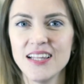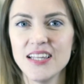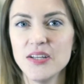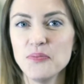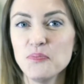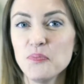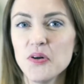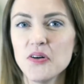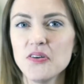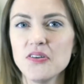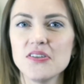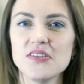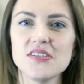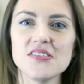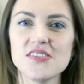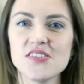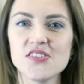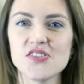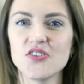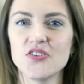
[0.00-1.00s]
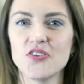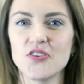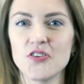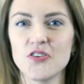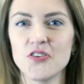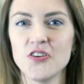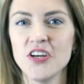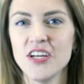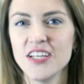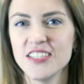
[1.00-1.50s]
Lympo is
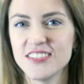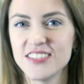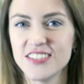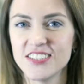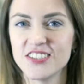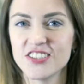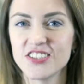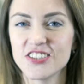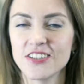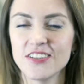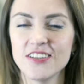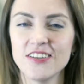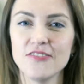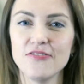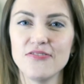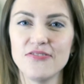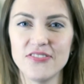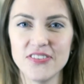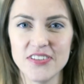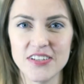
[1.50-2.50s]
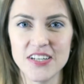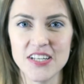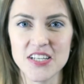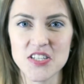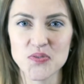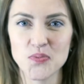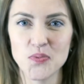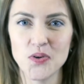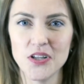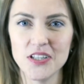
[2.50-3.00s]
your digital
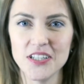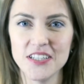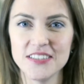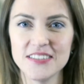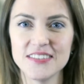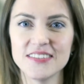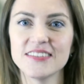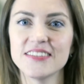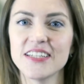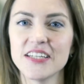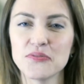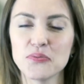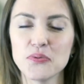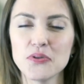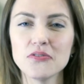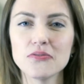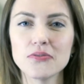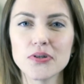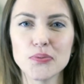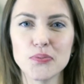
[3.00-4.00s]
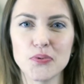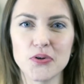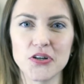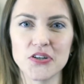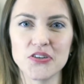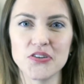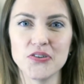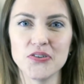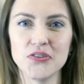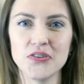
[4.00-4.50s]
fitness wallet that will
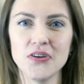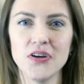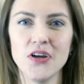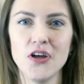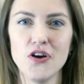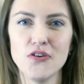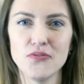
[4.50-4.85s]
reward you